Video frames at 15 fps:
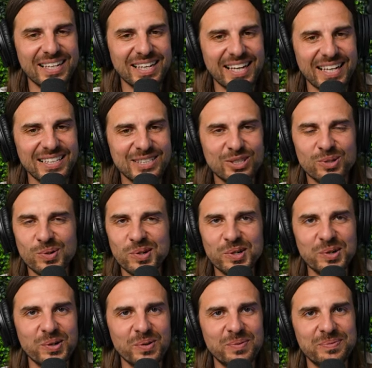It's
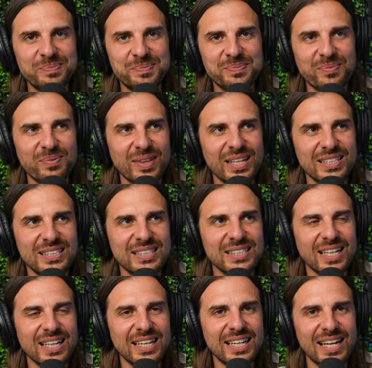true. It's
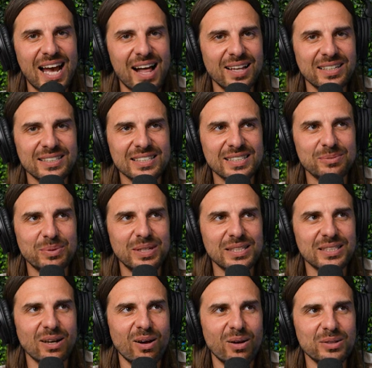silly analogies, but
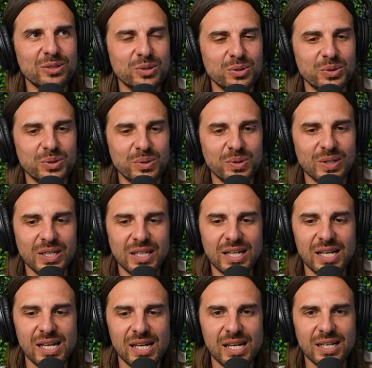it's all true.
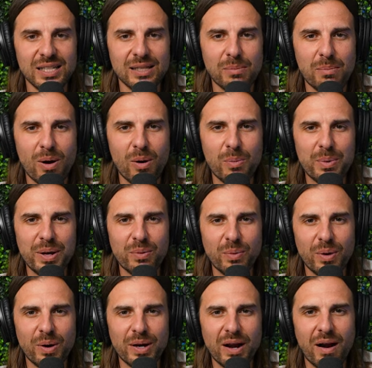The moment
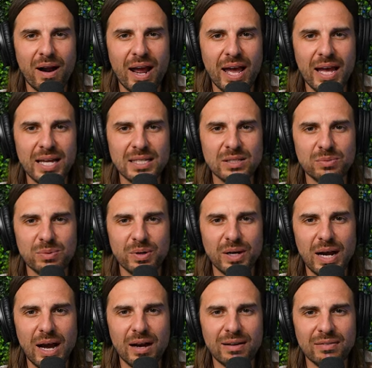we're in our heads, we're
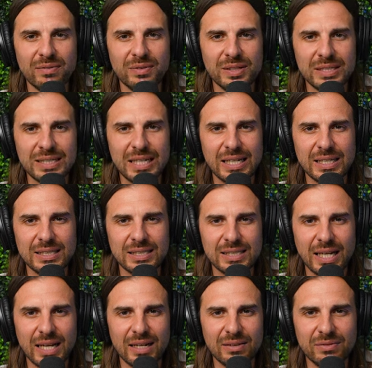out of a
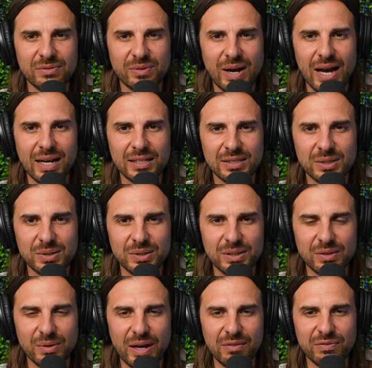state of gratitude
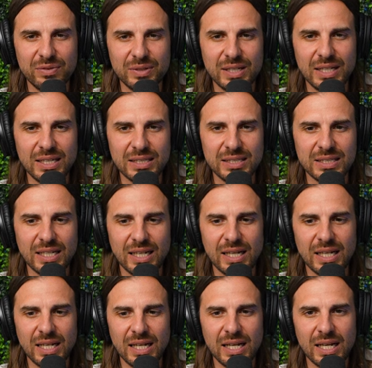and gratefulness,
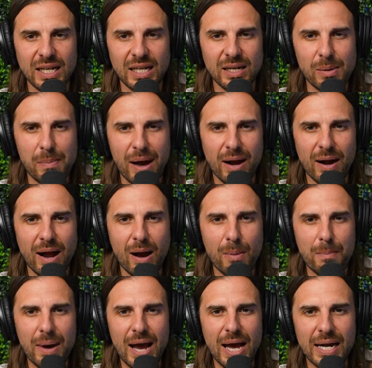and no matter how
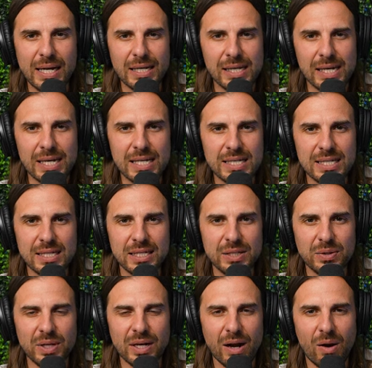bad it gets,
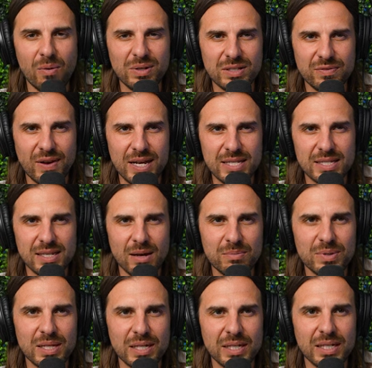you can always find
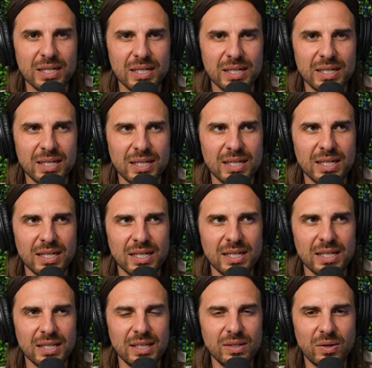something.
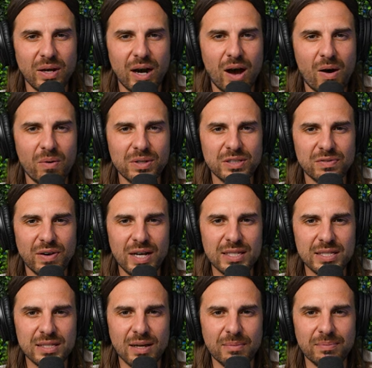You can always
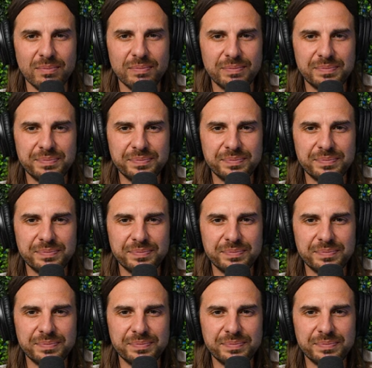find something.